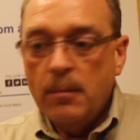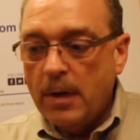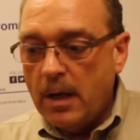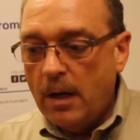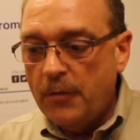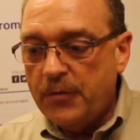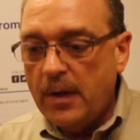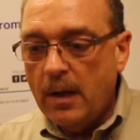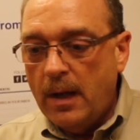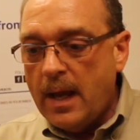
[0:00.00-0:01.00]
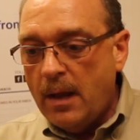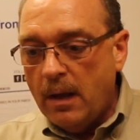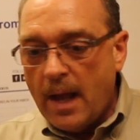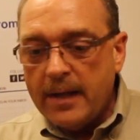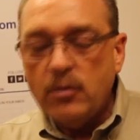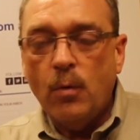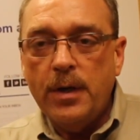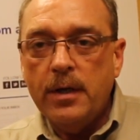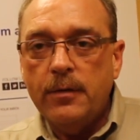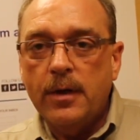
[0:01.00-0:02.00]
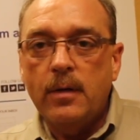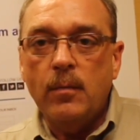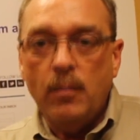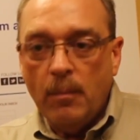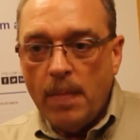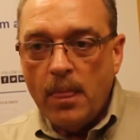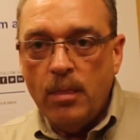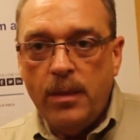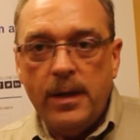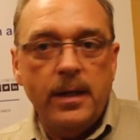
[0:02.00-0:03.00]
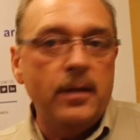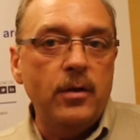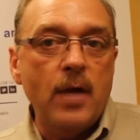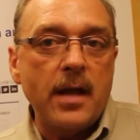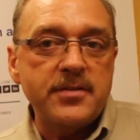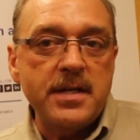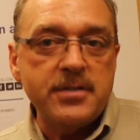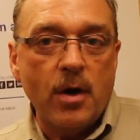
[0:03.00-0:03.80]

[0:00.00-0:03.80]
Because like Toyota, the United States